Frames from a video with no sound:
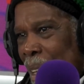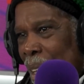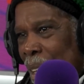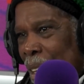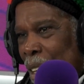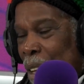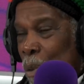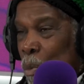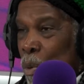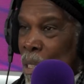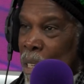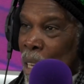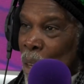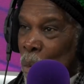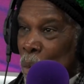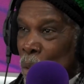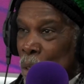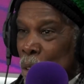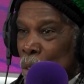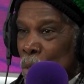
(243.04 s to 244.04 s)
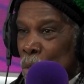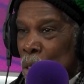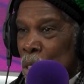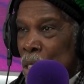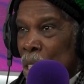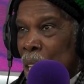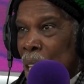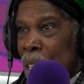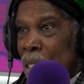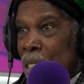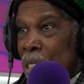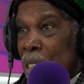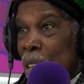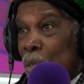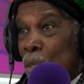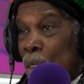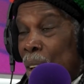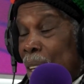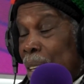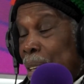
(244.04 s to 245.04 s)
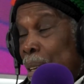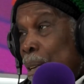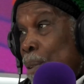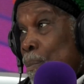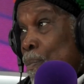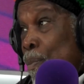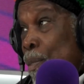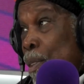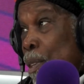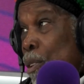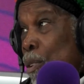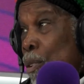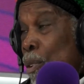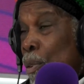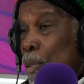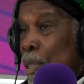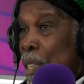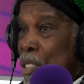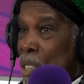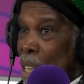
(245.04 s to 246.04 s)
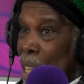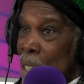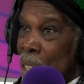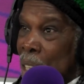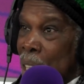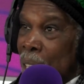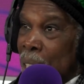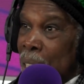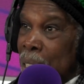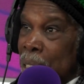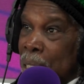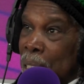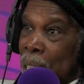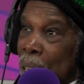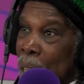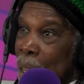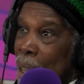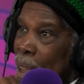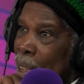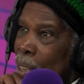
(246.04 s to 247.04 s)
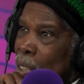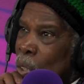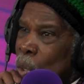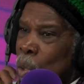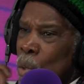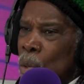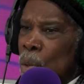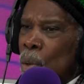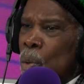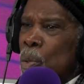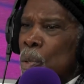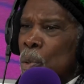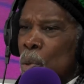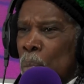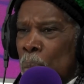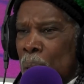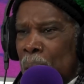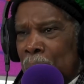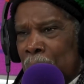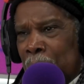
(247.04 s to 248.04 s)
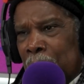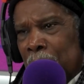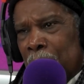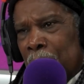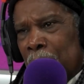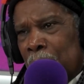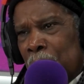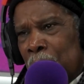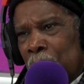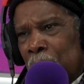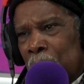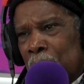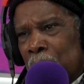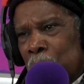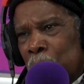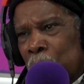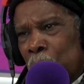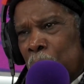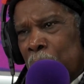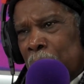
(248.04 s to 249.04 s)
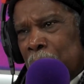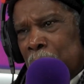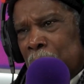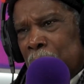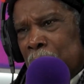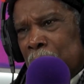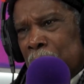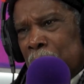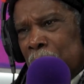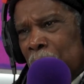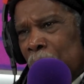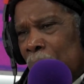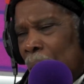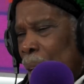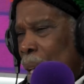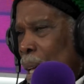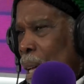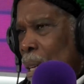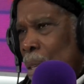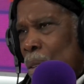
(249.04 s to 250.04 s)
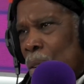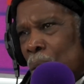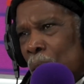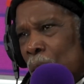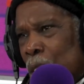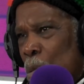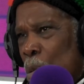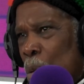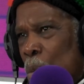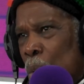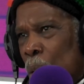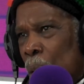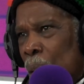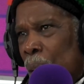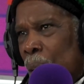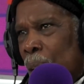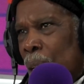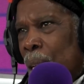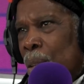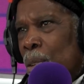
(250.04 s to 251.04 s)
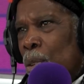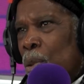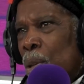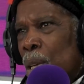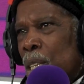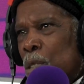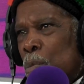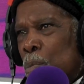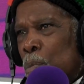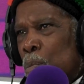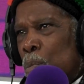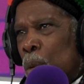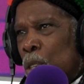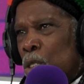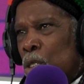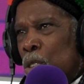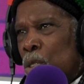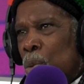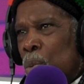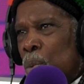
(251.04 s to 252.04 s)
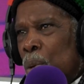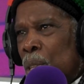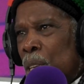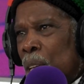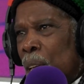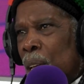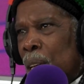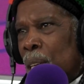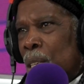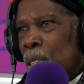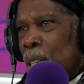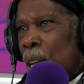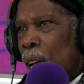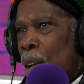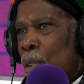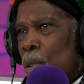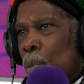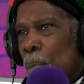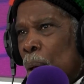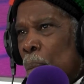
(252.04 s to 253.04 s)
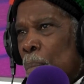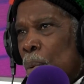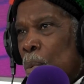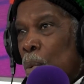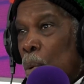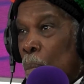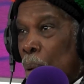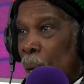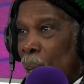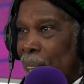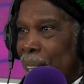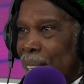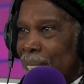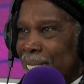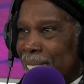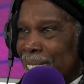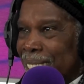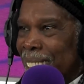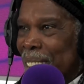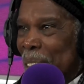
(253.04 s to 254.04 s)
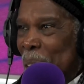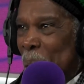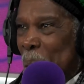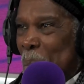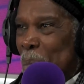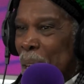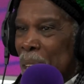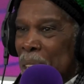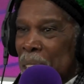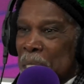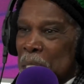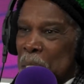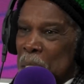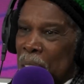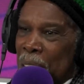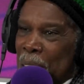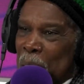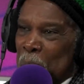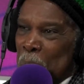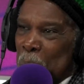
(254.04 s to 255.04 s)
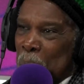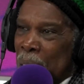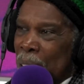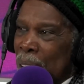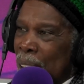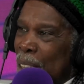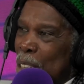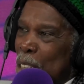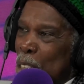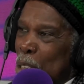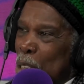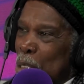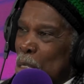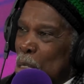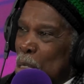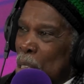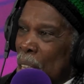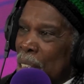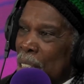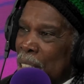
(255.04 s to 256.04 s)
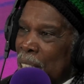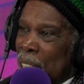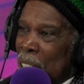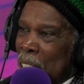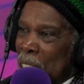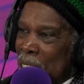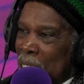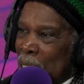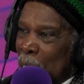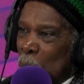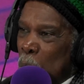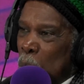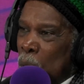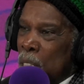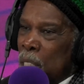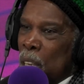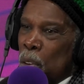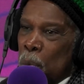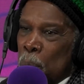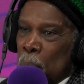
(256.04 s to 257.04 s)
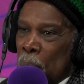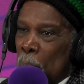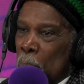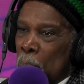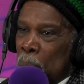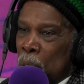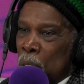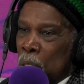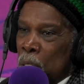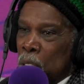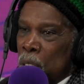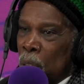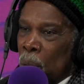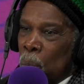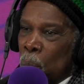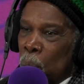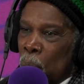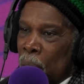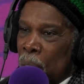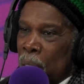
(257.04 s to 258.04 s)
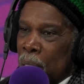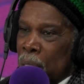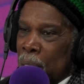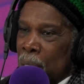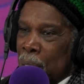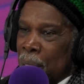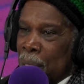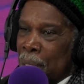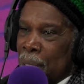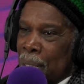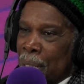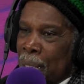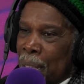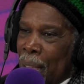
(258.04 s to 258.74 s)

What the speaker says: He was like one of the original actors. In fact, the sad thing is, I don't know too many of these new actors. Don't ask me why. And I don't think it's much to do with age. I remember when my kids say to me, such as I said, listen, the ones I remember, the John Waynes and the